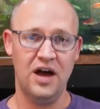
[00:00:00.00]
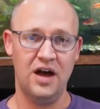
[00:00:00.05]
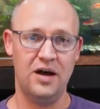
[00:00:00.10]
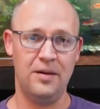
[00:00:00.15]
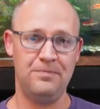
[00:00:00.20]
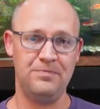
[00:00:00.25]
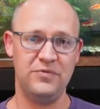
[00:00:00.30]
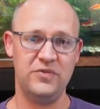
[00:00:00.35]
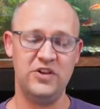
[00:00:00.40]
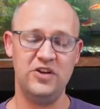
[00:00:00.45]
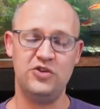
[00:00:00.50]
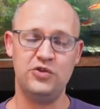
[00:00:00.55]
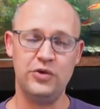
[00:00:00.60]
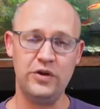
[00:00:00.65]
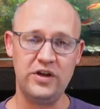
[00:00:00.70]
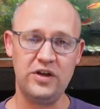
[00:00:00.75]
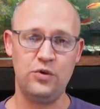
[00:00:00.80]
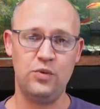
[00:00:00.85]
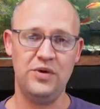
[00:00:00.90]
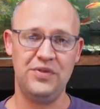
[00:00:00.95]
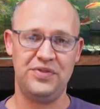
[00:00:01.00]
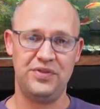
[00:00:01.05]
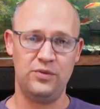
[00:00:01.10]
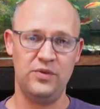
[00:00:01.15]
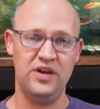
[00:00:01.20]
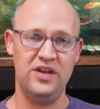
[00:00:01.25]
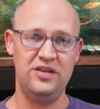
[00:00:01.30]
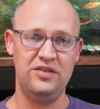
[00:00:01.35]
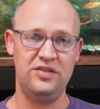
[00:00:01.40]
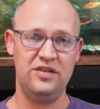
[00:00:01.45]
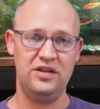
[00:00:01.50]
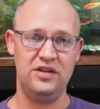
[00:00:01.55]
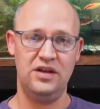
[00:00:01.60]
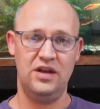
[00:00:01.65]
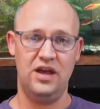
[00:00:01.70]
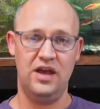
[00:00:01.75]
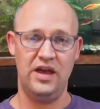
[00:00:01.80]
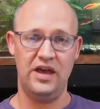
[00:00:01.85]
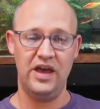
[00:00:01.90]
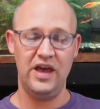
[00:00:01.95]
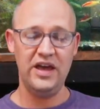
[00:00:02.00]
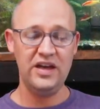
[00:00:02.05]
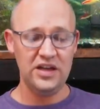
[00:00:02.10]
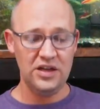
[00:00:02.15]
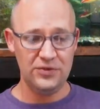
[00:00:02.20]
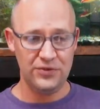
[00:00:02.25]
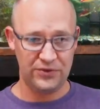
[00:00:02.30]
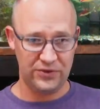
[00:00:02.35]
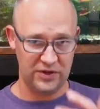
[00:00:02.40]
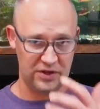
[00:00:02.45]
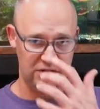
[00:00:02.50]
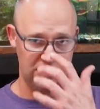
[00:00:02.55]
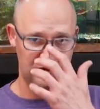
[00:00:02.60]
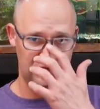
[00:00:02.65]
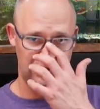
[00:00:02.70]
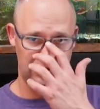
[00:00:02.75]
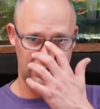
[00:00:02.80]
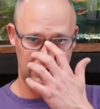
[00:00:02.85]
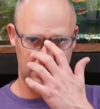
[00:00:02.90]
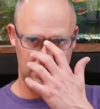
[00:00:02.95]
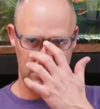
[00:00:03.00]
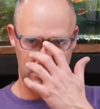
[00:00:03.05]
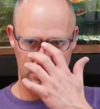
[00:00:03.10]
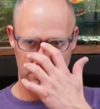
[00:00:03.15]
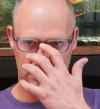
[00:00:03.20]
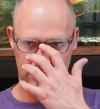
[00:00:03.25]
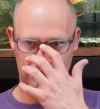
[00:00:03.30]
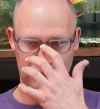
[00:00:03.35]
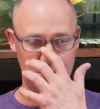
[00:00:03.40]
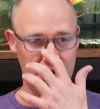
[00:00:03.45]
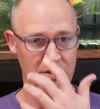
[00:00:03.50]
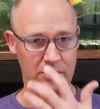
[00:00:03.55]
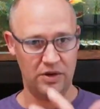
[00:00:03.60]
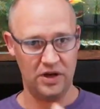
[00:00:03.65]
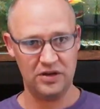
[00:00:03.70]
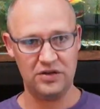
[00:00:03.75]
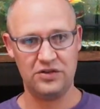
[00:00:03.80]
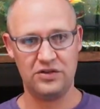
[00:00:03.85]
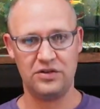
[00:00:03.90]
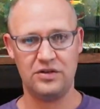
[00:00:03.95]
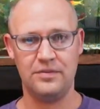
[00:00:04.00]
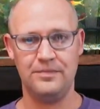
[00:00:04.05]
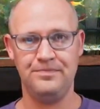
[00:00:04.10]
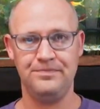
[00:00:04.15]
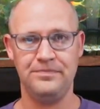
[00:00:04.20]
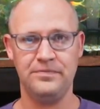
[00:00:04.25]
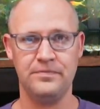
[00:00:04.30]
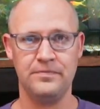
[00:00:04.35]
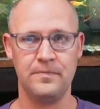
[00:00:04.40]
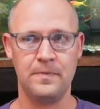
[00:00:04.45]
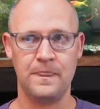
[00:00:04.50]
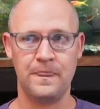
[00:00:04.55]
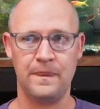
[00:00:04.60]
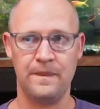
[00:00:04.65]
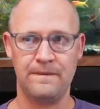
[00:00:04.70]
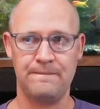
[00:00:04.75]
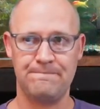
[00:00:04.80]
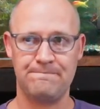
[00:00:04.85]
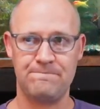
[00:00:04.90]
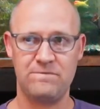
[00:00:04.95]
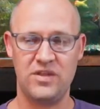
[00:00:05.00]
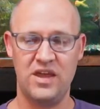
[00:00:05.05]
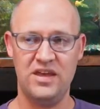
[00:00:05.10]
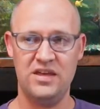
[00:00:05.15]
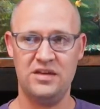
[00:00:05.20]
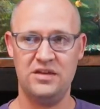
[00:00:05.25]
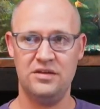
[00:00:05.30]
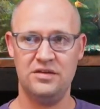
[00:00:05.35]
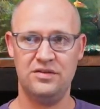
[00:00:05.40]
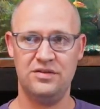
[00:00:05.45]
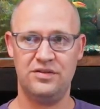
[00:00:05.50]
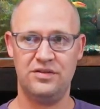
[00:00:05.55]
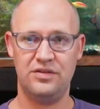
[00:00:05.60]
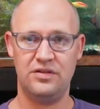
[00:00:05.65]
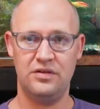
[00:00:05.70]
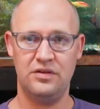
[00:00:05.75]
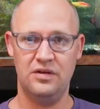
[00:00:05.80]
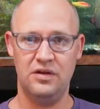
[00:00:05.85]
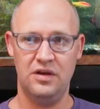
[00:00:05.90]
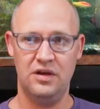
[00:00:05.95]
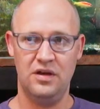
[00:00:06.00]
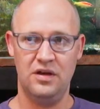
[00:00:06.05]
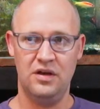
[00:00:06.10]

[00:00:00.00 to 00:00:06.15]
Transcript: The trick with raising any fish, pretty much, is